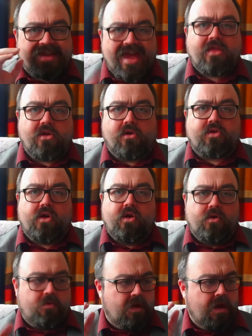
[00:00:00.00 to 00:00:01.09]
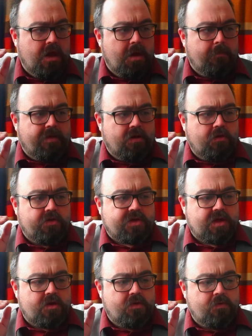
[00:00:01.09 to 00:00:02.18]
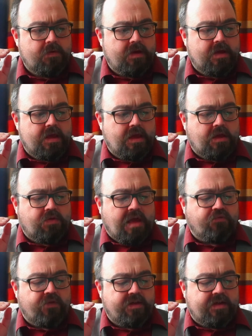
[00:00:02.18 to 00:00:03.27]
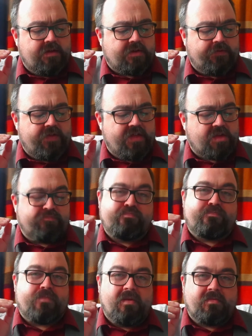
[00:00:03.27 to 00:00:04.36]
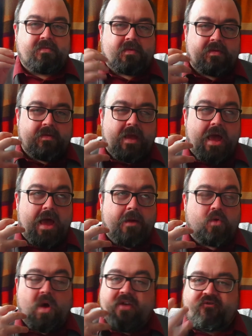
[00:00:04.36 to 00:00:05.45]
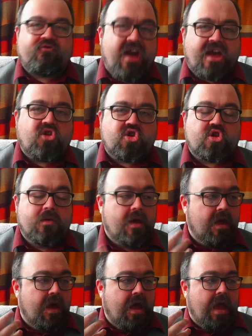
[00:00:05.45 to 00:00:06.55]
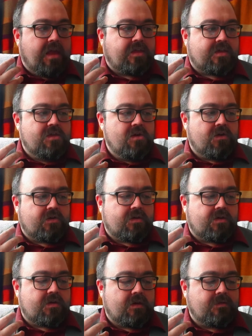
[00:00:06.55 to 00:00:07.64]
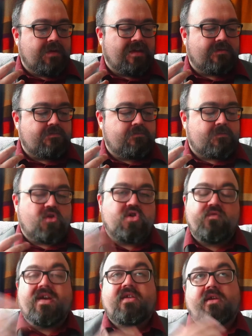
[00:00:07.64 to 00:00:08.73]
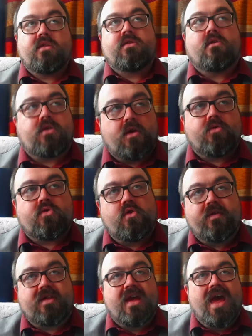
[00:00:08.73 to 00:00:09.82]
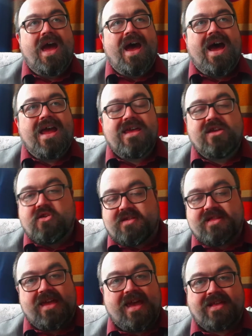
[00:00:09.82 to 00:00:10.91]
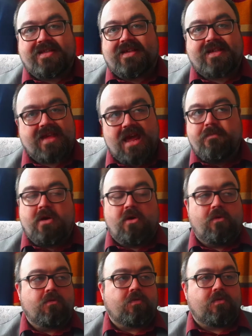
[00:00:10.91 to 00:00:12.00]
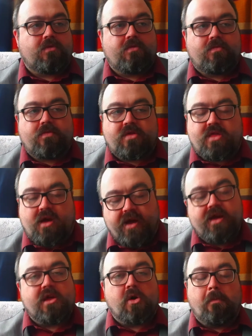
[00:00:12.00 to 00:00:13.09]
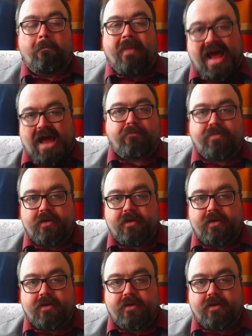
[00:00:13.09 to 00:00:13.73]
Doctor Who, but also he's writing something that's quite fresh. It's because you read certain Doctor Who stories and you just think it's the same old tired old pap,